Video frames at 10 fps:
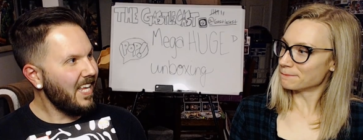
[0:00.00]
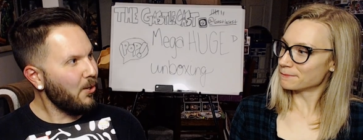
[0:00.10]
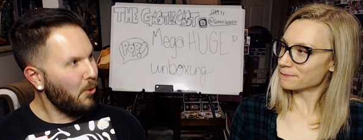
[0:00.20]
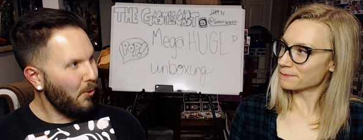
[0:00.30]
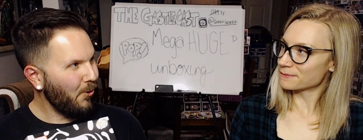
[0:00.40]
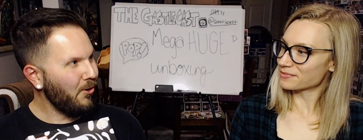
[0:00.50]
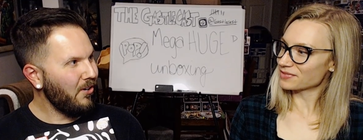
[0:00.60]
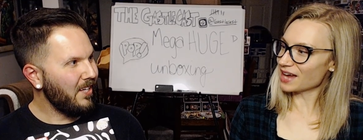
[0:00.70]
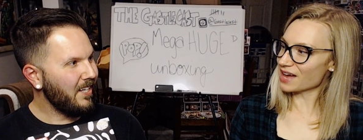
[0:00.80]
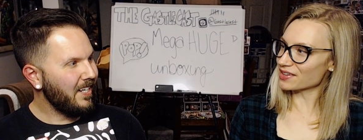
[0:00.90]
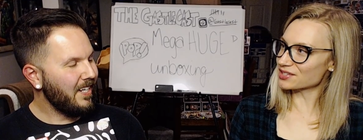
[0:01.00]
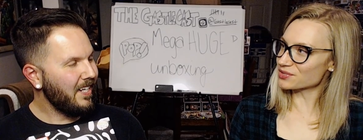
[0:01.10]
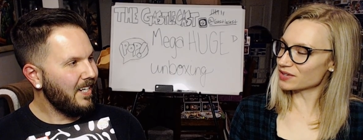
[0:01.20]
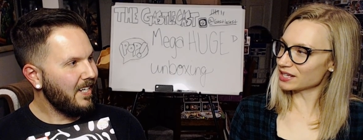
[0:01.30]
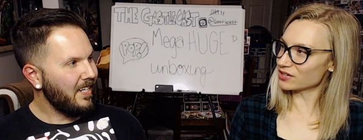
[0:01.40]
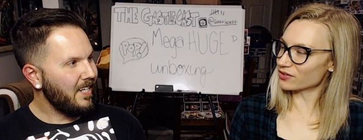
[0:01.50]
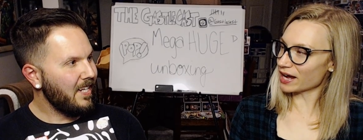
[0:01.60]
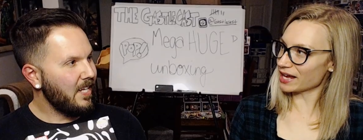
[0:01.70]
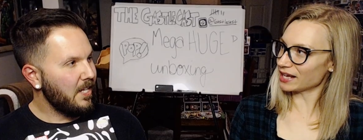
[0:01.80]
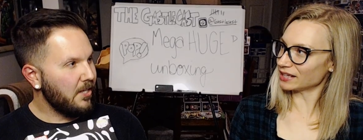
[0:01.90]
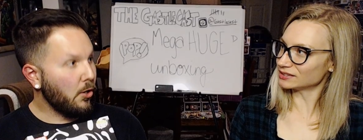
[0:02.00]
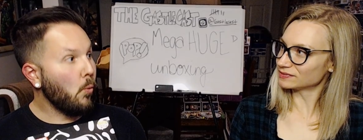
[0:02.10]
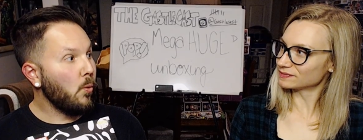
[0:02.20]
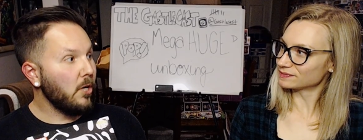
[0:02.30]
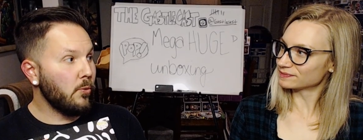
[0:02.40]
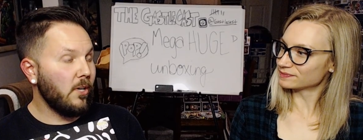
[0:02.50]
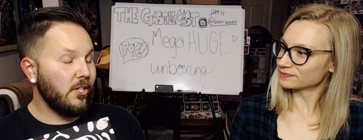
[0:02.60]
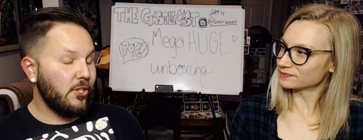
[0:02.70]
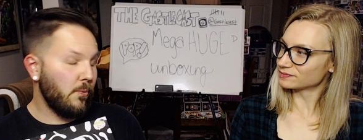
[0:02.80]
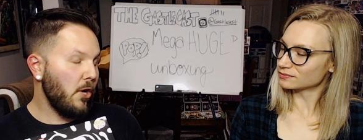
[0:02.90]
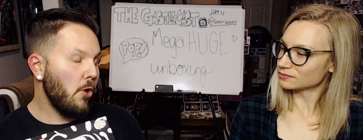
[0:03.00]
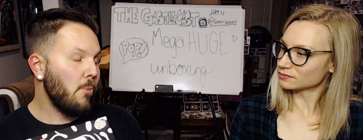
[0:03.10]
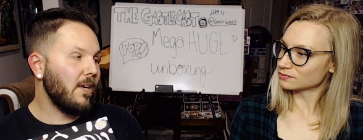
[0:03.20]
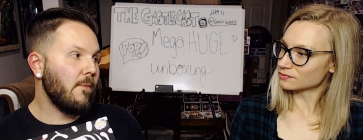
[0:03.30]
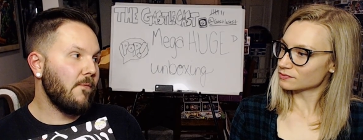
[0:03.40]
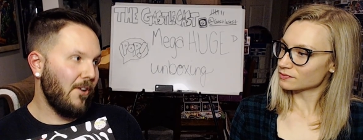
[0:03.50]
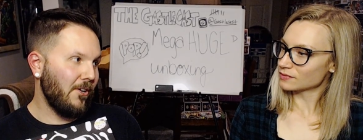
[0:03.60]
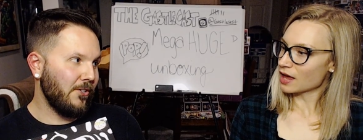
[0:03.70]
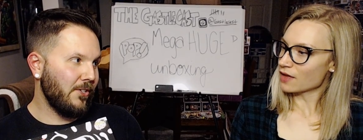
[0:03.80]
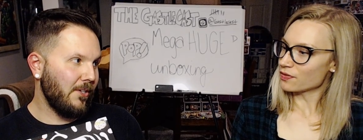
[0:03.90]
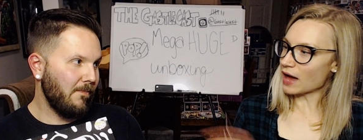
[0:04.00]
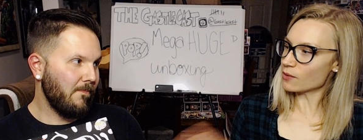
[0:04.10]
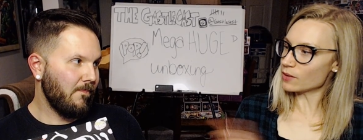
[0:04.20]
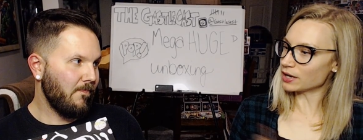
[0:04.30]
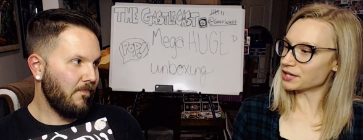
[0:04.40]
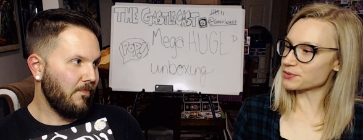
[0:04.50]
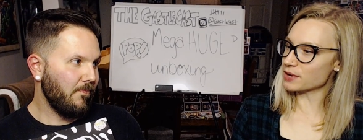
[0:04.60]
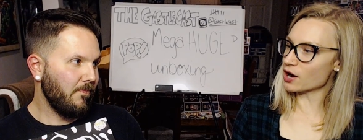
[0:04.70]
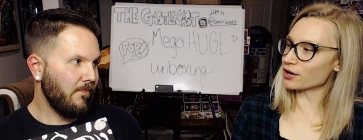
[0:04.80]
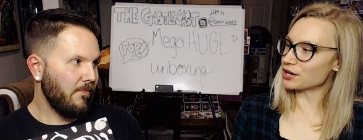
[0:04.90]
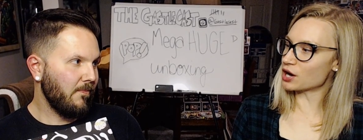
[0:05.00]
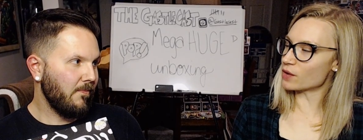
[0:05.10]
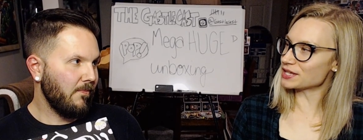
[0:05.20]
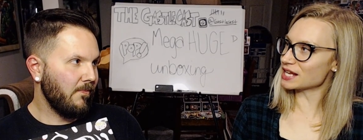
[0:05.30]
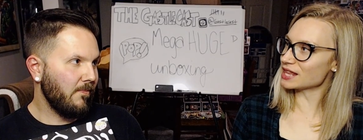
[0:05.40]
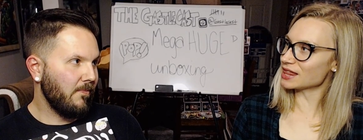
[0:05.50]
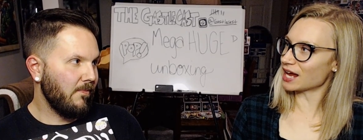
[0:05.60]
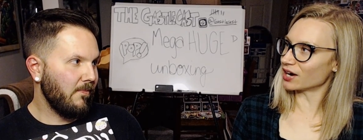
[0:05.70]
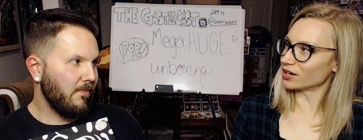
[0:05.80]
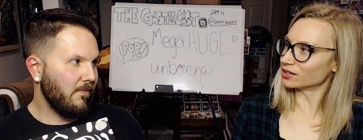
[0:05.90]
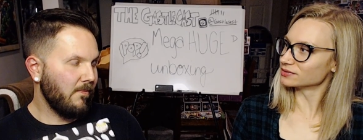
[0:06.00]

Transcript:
Speaker 1: that cool? Yeah,
Speaker 2: that's really great.
Speaker 1: So which one should we open up first?
Speaker 2: That one, because we already know what's in there.